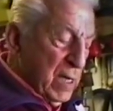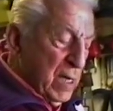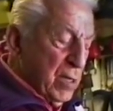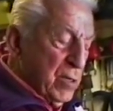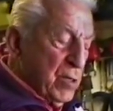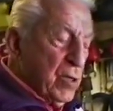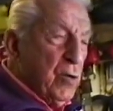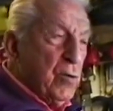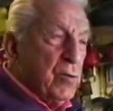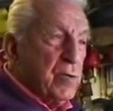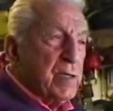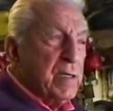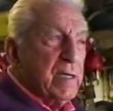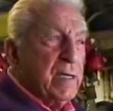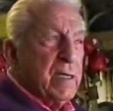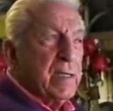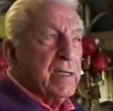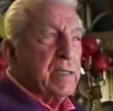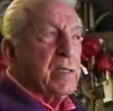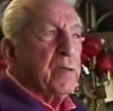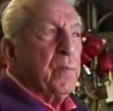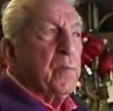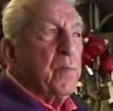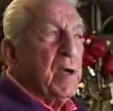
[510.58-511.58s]
No,
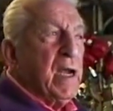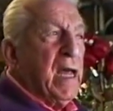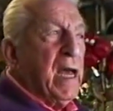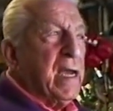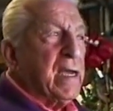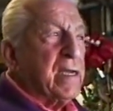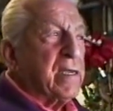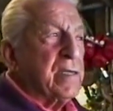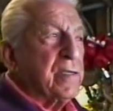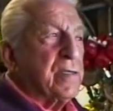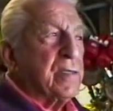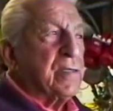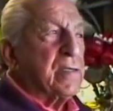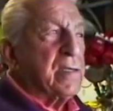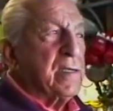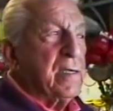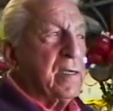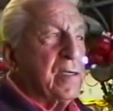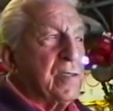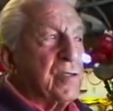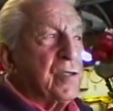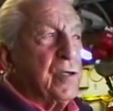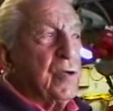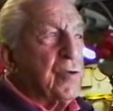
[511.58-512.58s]
the black is
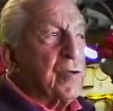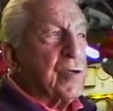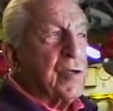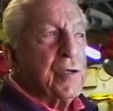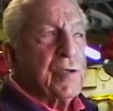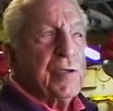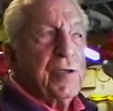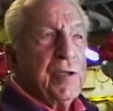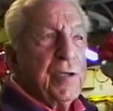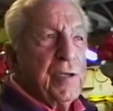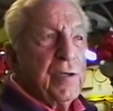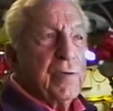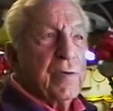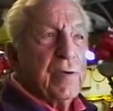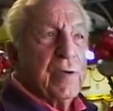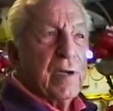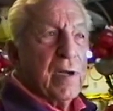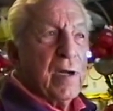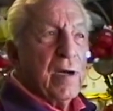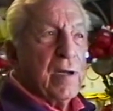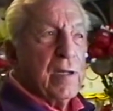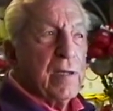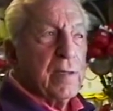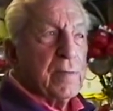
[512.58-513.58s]
no good to you at
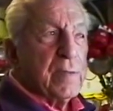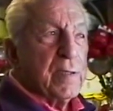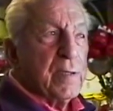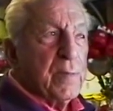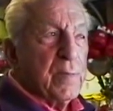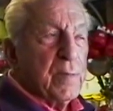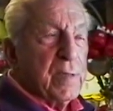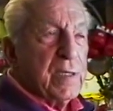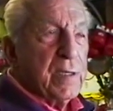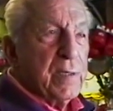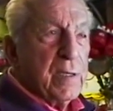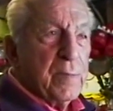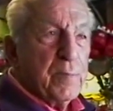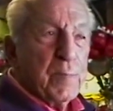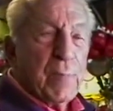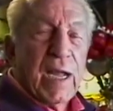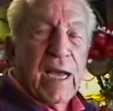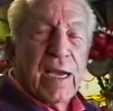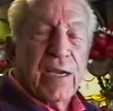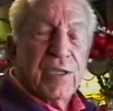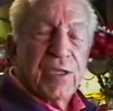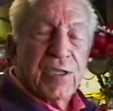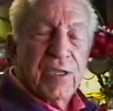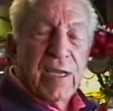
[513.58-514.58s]
all. The
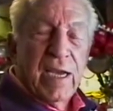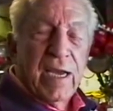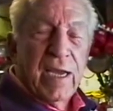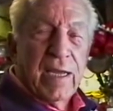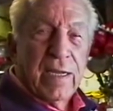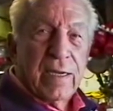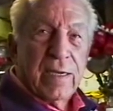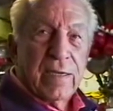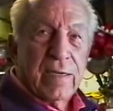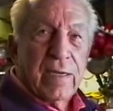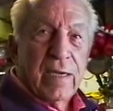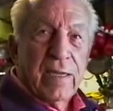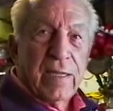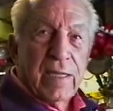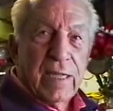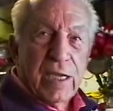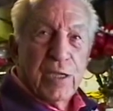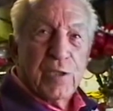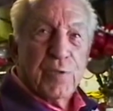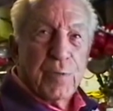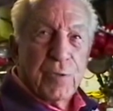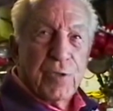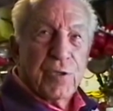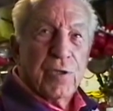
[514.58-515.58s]
black sand,
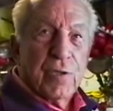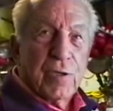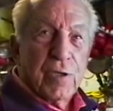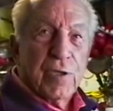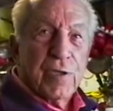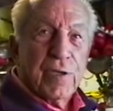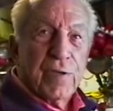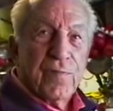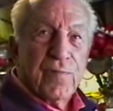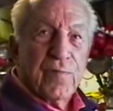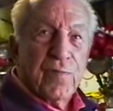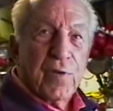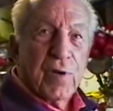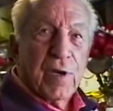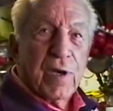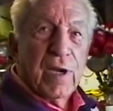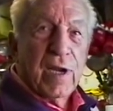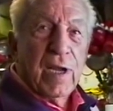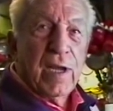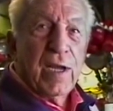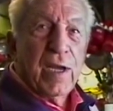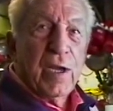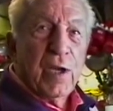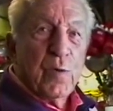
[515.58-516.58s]
that's what you're looking for.
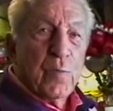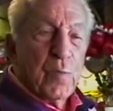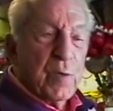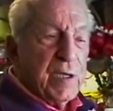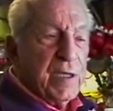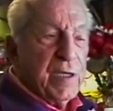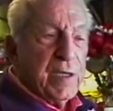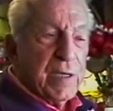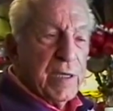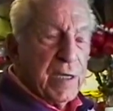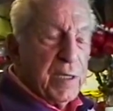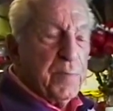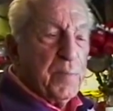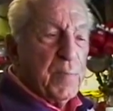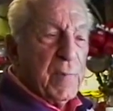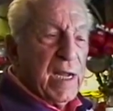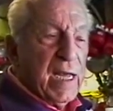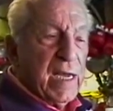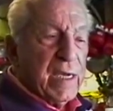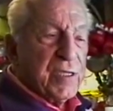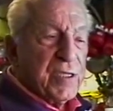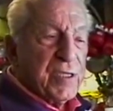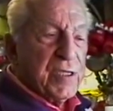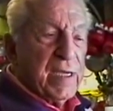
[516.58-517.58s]
When you get
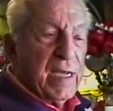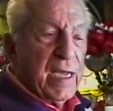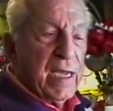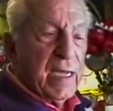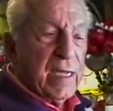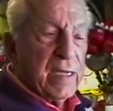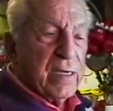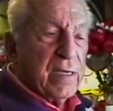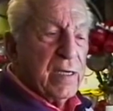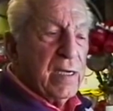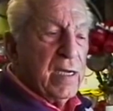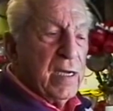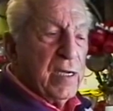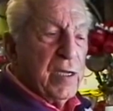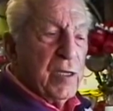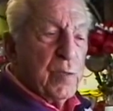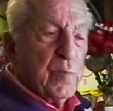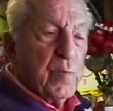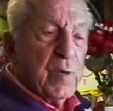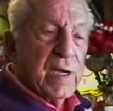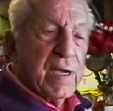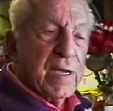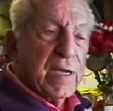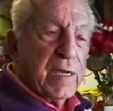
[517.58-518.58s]
black sand,
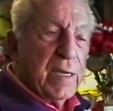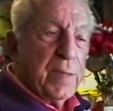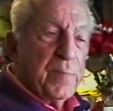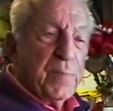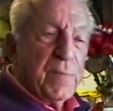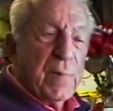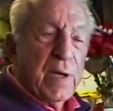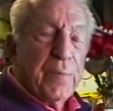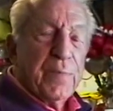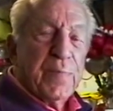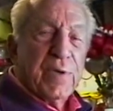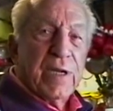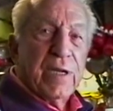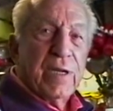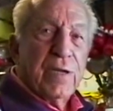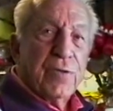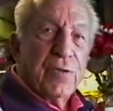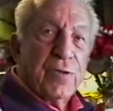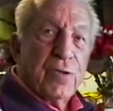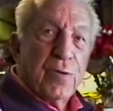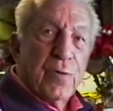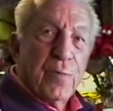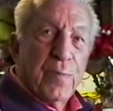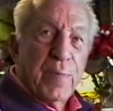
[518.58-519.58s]
you want to keep dumping it
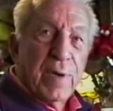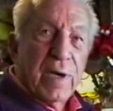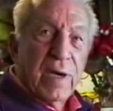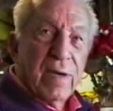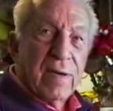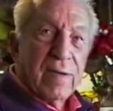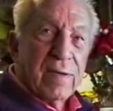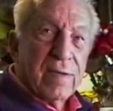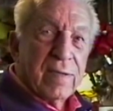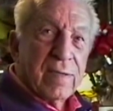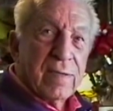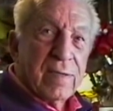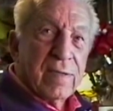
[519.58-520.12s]
into a barrel.